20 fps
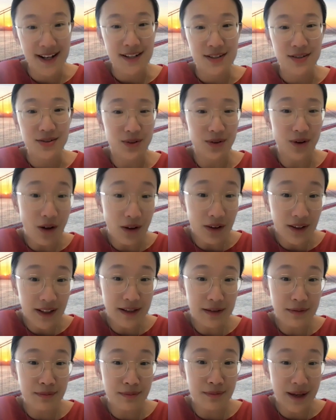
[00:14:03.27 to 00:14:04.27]
So all
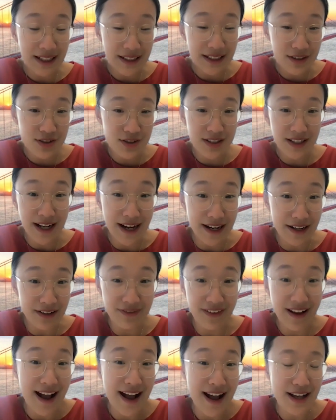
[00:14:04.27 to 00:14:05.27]
he managed to kind
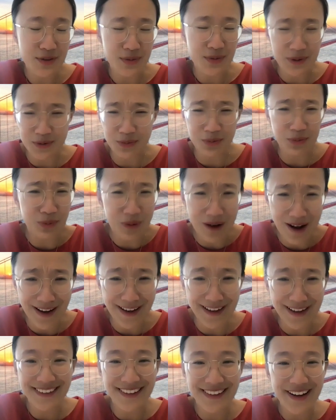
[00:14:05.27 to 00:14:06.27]
of ask was,
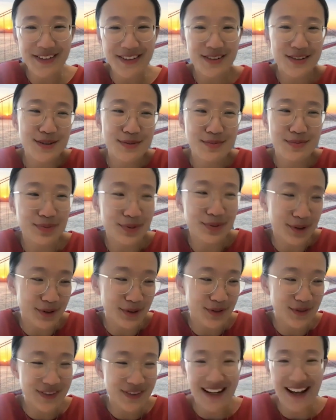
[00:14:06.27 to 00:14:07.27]
why? I just
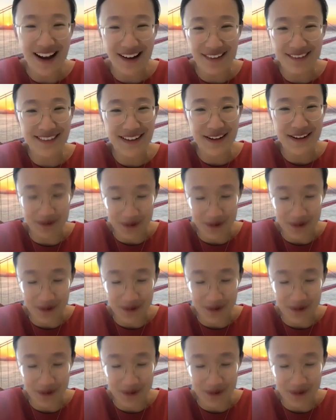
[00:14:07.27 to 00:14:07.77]
proved how it